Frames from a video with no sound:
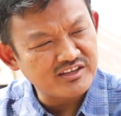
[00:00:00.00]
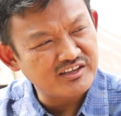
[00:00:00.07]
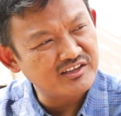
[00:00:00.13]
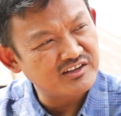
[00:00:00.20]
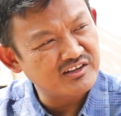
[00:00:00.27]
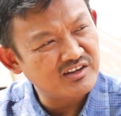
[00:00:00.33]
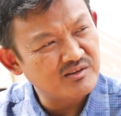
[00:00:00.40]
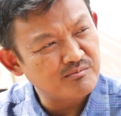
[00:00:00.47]

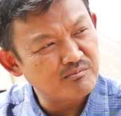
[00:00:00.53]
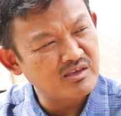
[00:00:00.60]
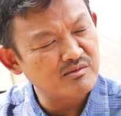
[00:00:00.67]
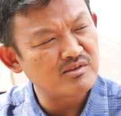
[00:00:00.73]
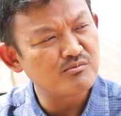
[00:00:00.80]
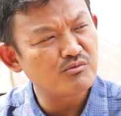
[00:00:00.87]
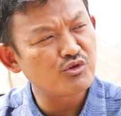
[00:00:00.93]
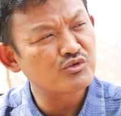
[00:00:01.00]
here,
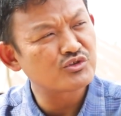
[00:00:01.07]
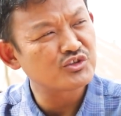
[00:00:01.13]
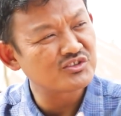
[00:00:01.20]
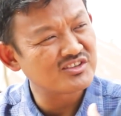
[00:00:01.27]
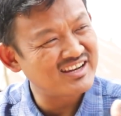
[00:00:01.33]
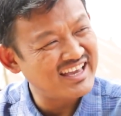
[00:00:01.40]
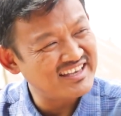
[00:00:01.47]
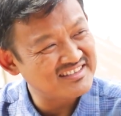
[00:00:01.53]
maybe more
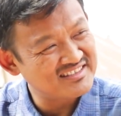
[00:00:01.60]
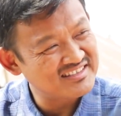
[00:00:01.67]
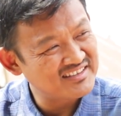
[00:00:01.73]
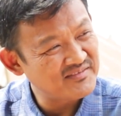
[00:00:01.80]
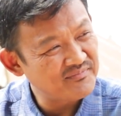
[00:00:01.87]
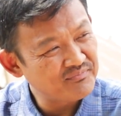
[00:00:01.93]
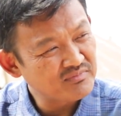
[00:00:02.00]
socialized,